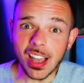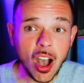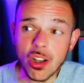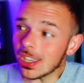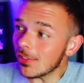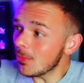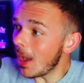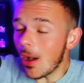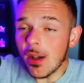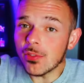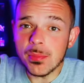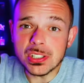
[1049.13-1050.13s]
I'll give him
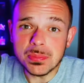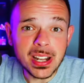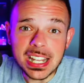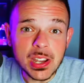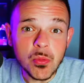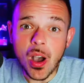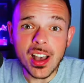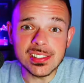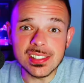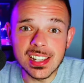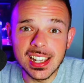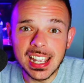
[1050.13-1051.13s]
however much money he
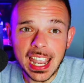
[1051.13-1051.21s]
wants.